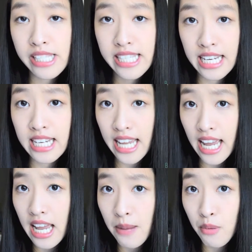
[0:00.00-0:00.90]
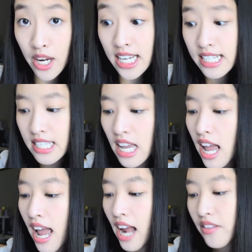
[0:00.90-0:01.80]
skincare products,
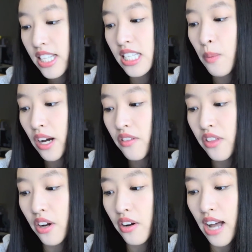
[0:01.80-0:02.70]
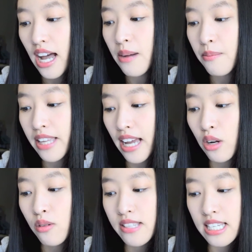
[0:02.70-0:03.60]
and this is part of their
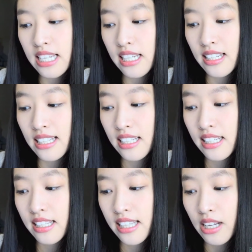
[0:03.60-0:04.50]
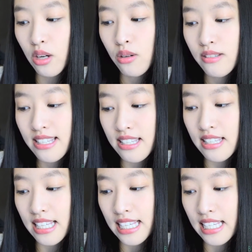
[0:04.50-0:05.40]
Ganozhi
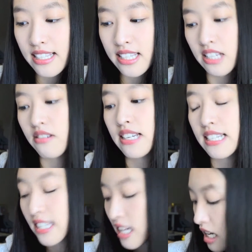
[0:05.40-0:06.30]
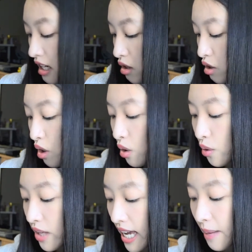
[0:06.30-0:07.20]
E series.
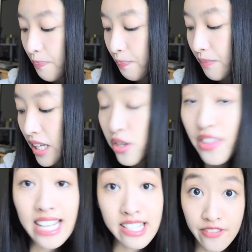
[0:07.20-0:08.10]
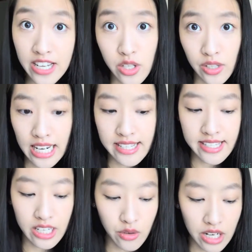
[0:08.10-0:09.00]
So yeah, so that's the facial
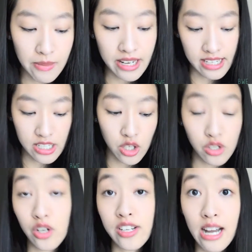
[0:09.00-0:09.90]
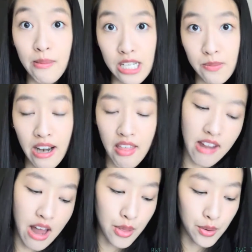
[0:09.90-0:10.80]
cleansing cream, and it turned out much better than
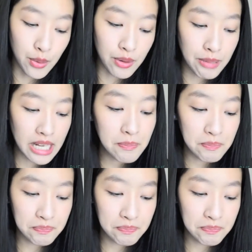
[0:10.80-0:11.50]
I thought it would be.